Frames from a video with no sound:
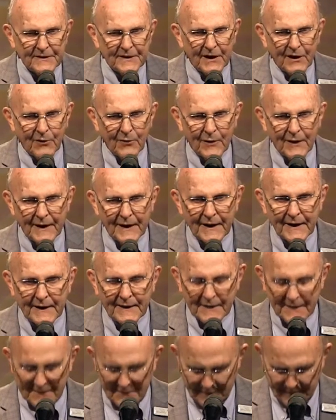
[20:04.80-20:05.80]
knowing
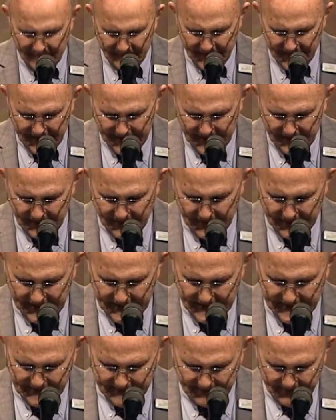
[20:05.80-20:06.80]
and faith
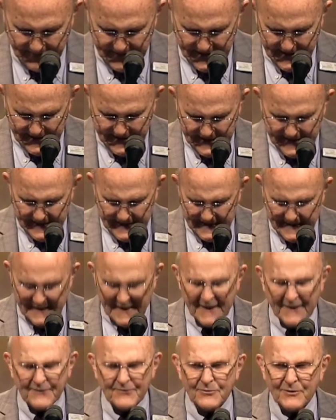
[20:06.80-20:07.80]
and
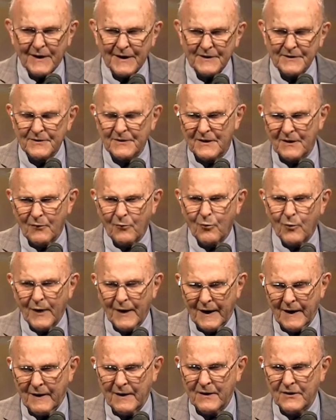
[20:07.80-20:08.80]
greater
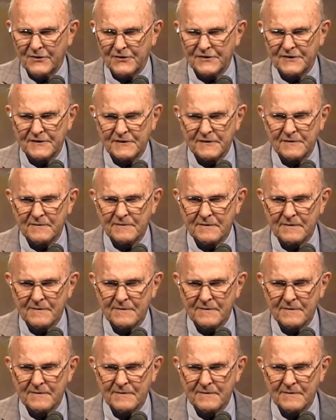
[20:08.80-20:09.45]
awareness.